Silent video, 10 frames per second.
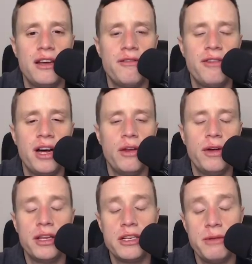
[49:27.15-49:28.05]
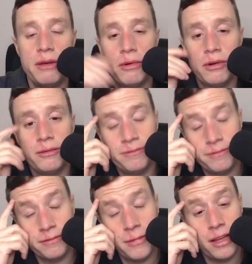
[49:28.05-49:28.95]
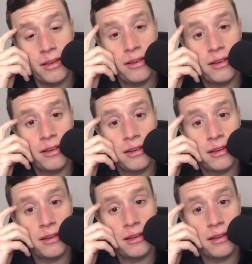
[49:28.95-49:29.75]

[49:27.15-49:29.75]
following these people. It's